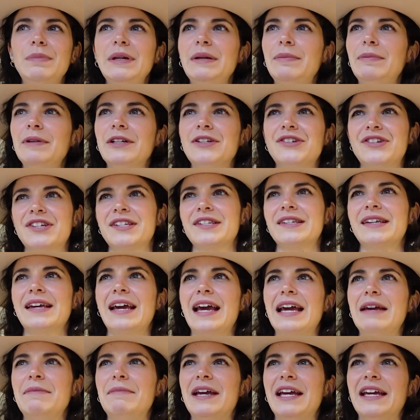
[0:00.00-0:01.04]
people just
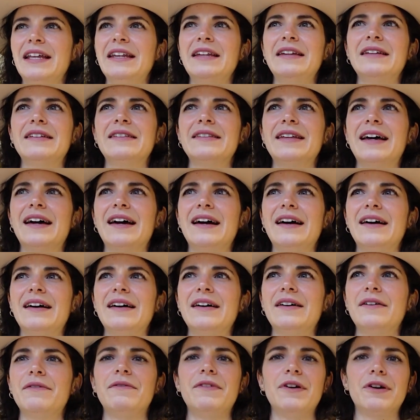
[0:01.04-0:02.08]
came in and
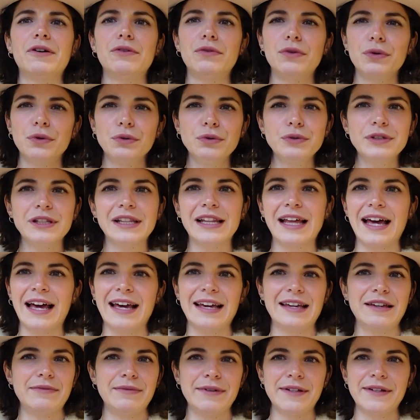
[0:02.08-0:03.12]
were rude,
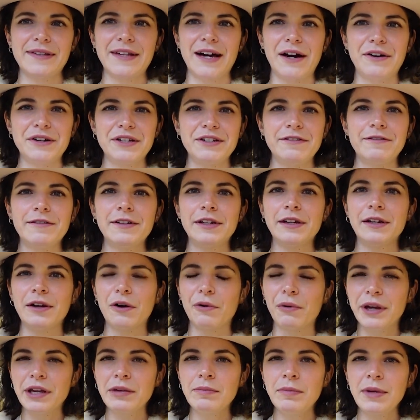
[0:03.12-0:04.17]
like without even
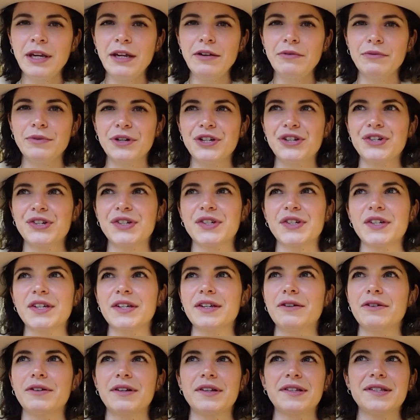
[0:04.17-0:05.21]
knowing me, which
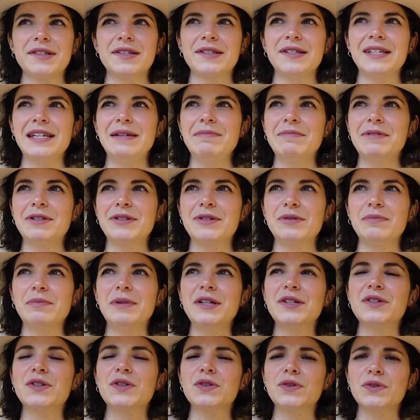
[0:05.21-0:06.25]
seemed to
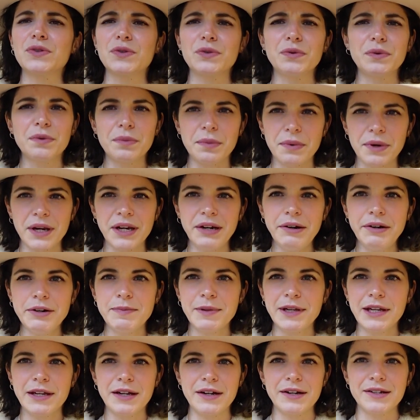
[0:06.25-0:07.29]
me so weird,
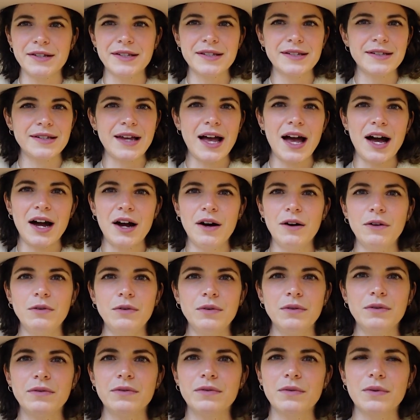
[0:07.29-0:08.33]
because
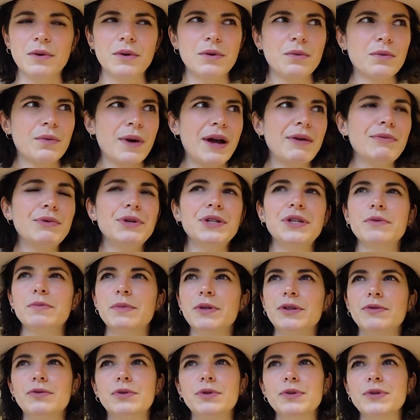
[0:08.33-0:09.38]
why would you
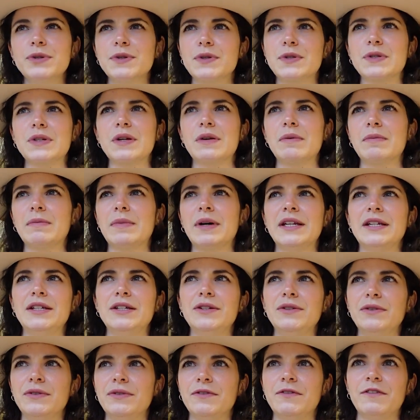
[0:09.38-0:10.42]
be rude to somebody
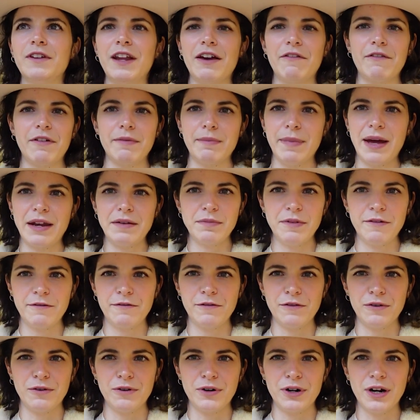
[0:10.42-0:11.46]
you've never met
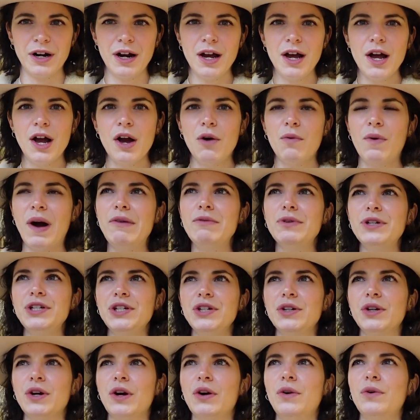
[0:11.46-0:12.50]
before? Why would
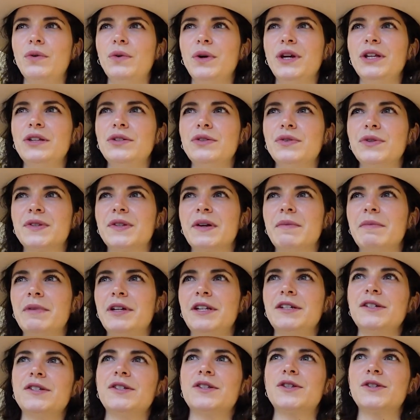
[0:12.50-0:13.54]
you go into
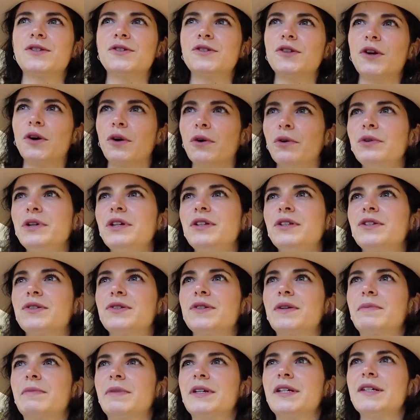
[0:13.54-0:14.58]
somebody's zone, into
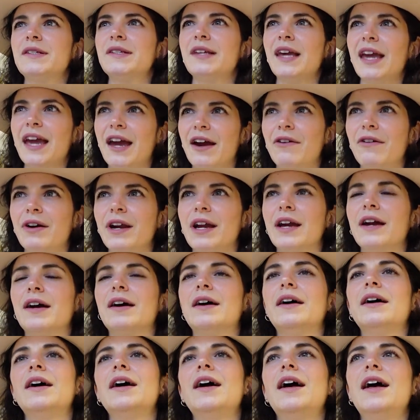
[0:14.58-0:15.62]
somebody's
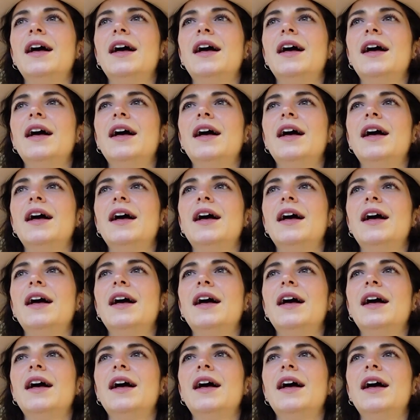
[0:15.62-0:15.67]
area,